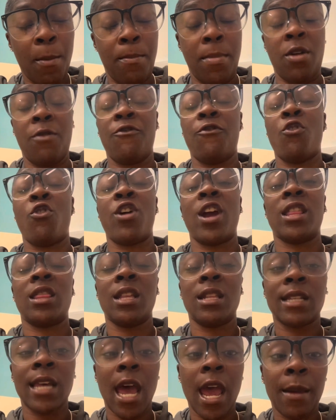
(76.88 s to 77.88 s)
for at the
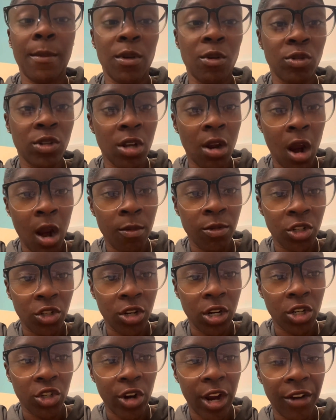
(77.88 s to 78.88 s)
time, he was a garbage
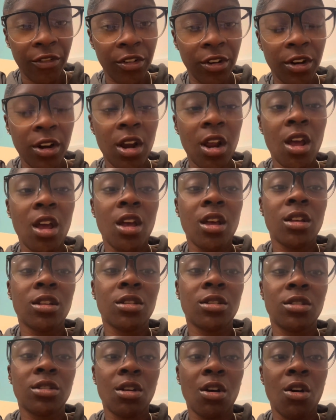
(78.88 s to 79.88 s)
truck driver.
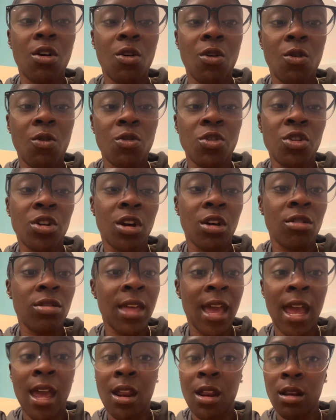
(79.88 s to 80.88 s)
So,
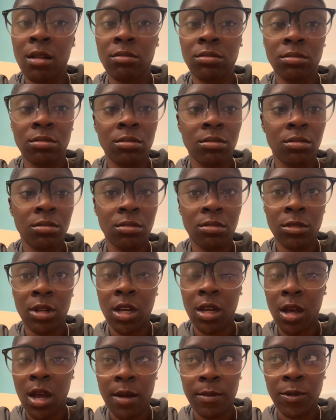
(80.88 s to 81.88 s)
that
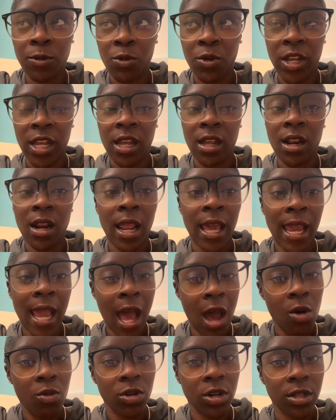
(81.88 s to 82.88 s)
comes with late
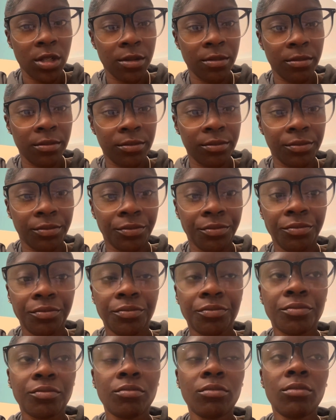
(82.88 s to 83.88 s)
hours.
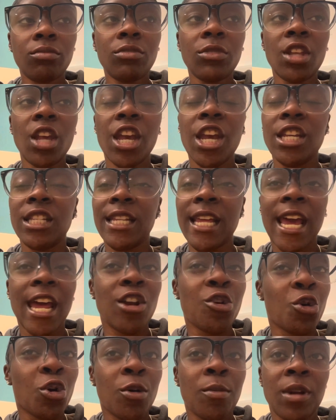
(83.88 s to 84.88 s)
His dad
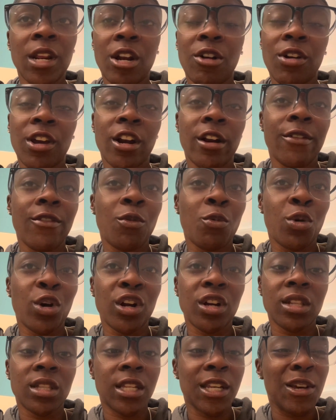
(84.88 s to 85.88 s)
normally don't get off of
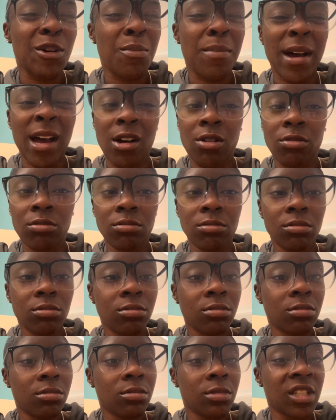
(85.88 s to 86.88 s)
work till about
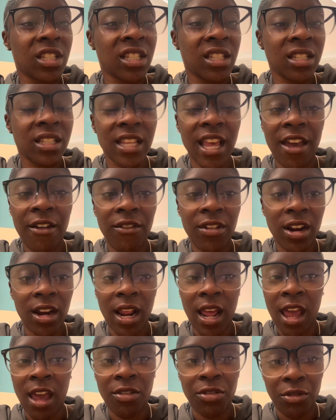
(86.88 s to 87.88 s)
7 in
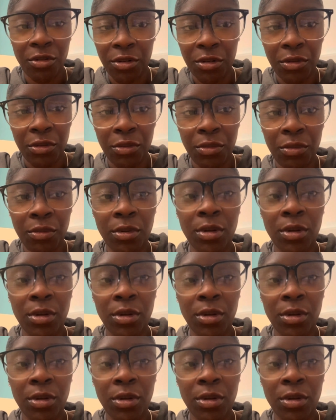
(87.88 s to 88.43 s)
the afternoon.